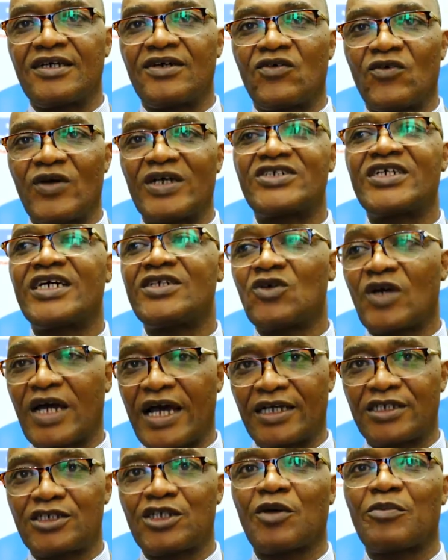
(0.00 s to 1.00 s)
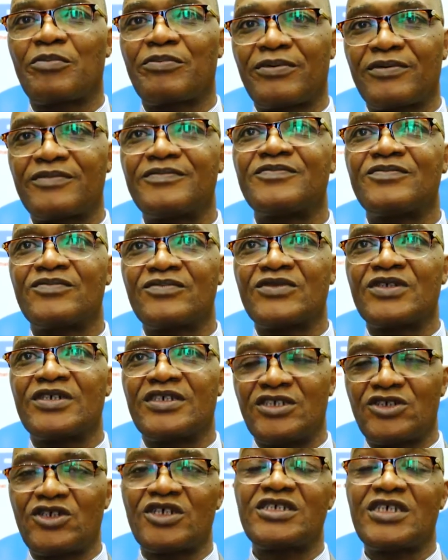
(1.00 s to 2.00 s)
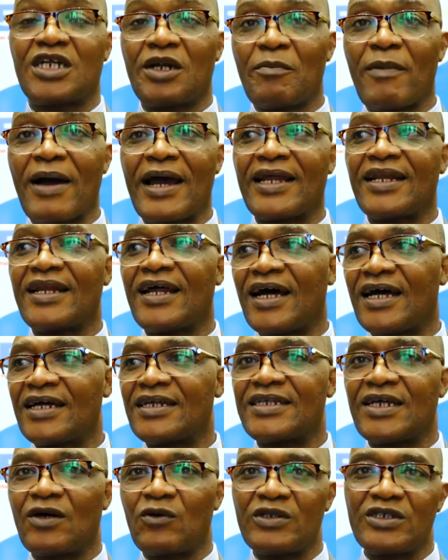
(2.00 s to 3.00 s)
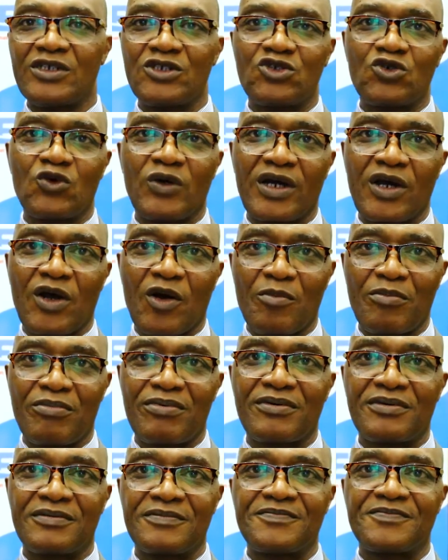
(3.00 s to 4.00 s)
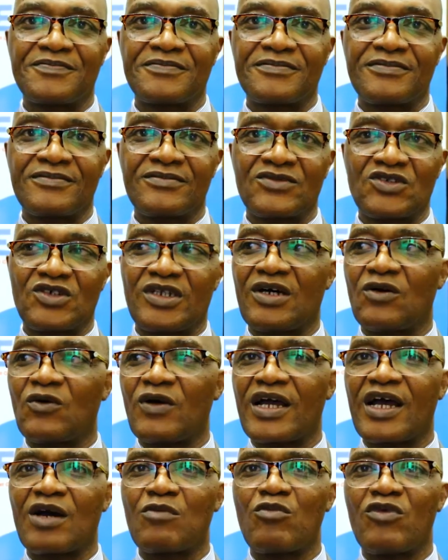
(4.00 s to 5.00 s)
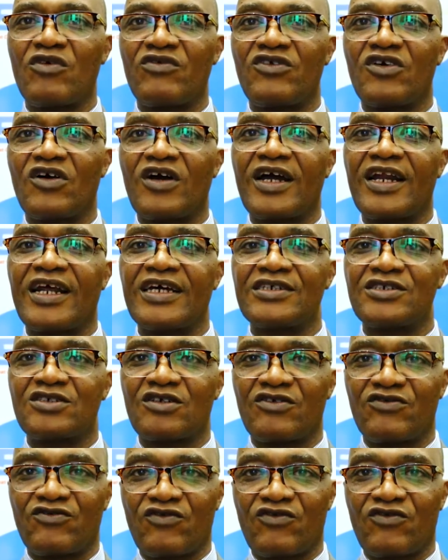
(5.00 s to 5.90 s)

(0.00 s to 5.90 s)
We are trying to catch up. It's just a reminder that we need to wake up so that we can move the organization